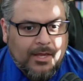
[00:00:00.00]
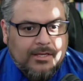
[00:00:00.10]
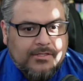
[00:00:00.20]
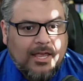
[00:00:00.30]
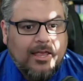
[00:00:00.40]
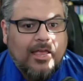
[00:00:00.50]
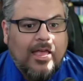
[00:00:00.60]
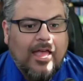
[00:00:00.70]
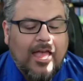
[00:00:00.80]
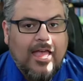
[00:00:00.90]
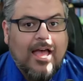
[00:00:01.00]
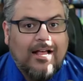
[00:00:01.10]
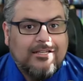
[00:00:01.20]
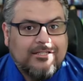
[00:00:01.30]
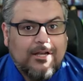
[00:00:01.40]
saying, "Hey,
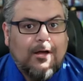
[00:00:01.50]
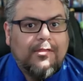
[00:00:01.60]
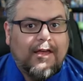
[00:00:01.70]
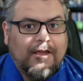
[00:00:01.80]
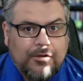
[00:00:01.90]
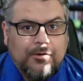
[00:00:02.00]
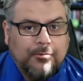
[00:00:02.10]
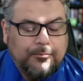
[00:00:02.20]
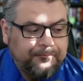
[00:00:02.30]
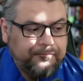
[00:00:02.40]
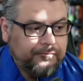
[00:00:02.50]
I saw that you,